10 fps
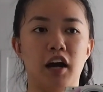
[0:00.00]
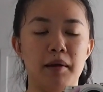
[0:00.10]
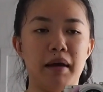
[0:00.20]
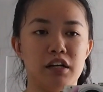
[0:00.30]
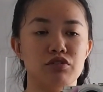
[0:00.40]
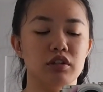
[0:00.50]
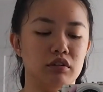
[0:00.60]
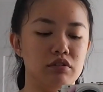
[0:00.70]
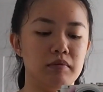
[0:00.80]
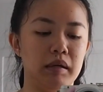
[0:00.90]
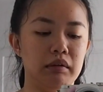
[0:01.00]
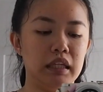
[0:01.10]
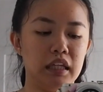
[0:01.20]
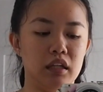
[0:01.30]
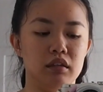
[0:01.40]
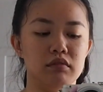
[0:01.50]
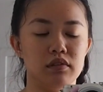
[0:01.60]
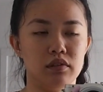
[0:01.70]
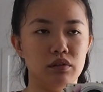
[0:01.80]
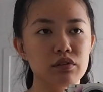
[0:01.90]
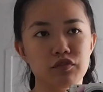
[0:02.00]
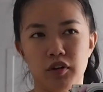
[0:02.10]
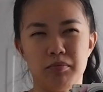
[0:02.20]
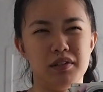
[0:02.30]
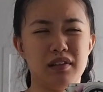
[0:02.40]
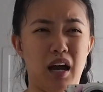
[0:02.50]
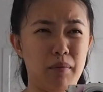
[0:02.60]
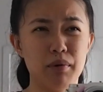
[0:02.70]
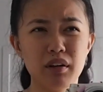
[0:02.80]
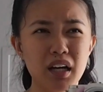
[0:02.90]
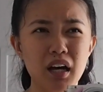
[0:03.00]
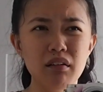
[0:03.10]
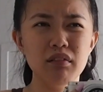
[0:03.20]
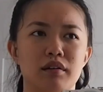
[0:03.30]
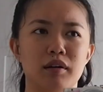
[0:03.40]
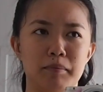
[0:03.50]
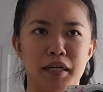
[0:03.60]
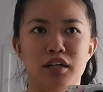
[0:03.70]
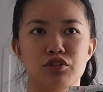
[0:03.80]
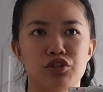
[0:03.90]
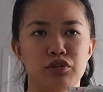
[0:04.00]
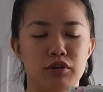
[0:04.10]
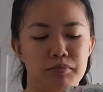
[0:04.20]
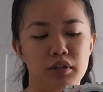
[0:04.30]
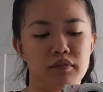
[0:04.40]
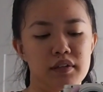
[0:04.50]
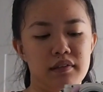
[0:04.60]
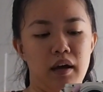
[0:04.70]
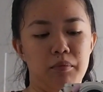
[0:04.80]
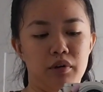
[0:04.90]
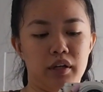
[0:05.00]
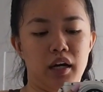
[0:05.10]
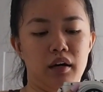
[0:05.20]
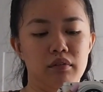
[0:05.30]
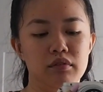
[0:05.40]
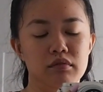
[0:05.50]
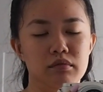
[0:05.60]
I'm actually going to be able to get the results from this ab workout compared to her previous ab workout,